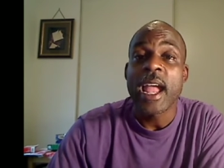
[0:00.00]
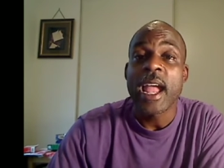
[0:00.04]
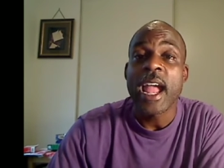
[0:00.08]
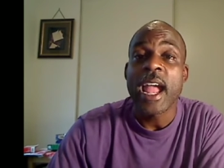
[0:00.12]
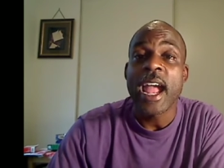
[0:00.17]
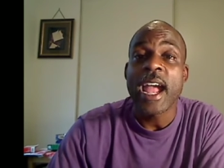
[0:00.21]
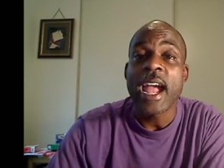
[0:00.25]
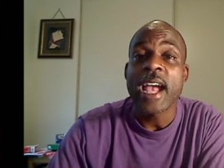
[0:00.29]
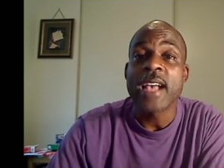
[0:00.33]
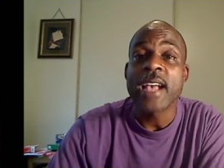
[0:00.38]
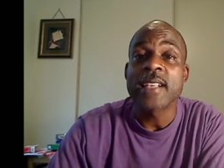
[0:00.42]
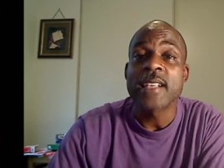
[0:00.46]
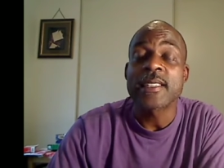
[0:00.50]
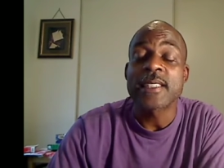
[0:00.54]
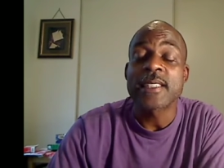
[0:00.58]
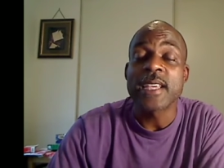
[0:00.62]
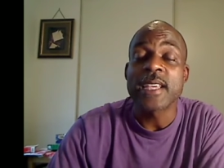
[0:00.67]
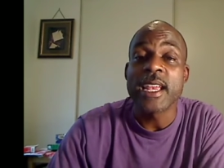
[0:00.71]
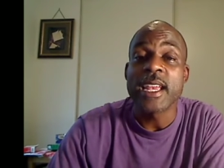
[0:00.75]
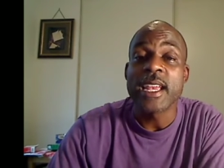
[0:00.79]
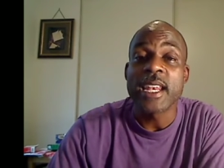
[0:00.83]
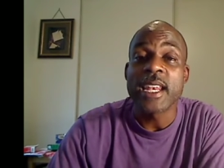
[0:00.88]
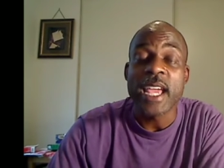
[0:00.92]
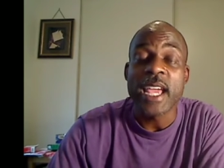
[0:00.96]

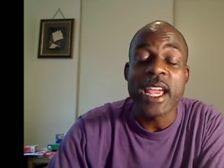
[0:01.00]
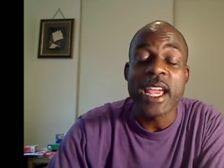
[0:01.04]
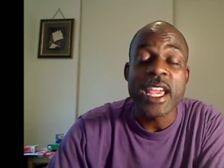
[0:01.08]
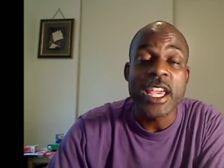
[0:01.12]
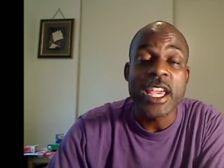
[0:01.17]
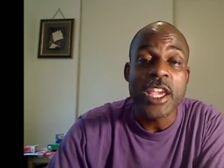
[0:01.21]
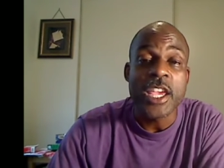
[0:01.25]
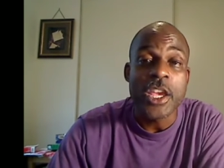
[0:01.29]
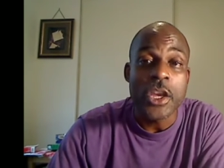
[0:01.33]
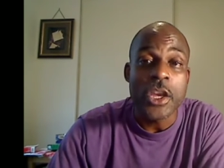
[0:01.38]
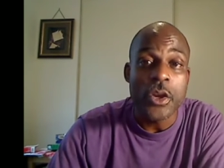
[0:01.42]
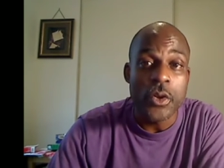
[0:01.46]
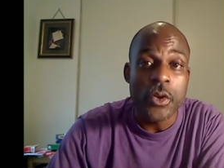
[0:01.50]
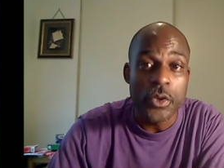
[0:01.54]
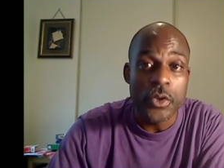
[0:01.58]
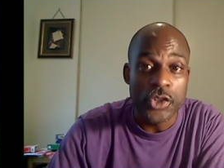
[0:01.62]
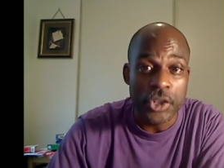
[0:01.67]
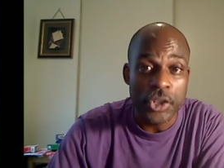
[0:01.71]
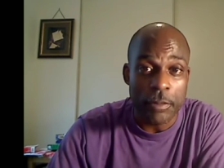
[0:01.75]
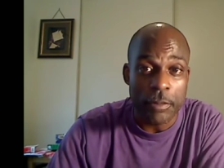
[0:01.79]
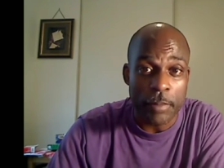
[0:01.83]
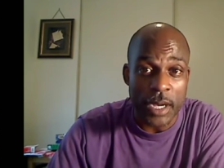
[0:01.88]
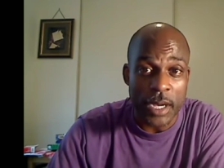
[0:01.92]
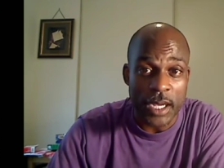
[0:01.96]
has in a
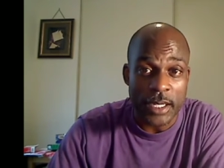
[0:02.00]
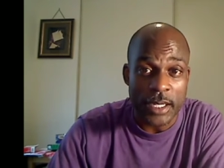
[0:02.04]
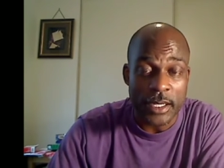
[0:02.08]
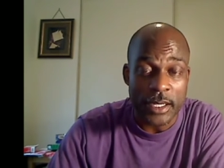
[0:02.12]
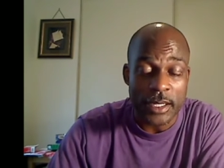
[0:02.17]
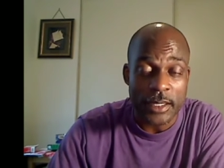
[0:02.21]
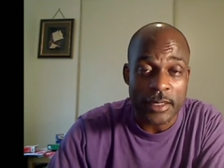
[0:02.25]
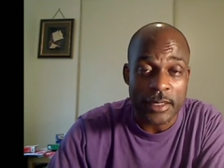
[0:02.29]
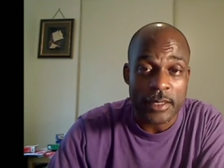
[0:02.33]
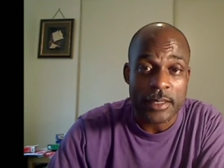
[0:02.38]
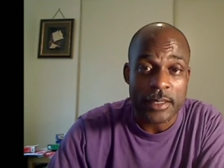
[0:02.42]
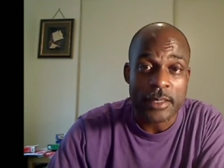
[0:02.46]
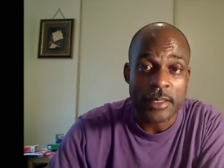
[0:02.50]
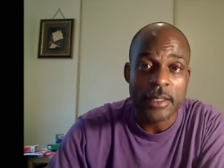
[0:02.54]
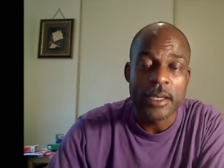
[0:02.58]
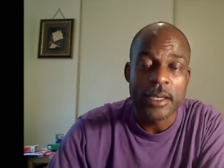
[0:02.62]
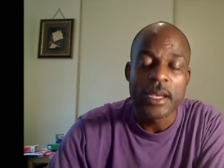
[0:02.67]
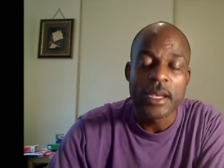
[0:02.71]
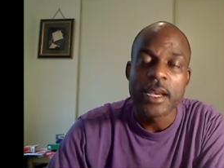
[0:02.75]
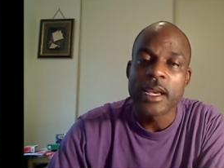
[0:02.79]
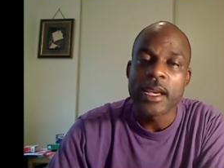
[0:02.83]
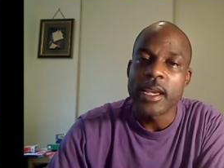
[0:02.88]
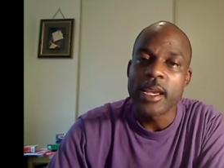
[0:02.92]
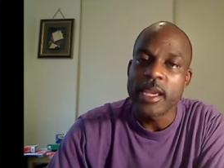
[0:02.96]
huge abundance.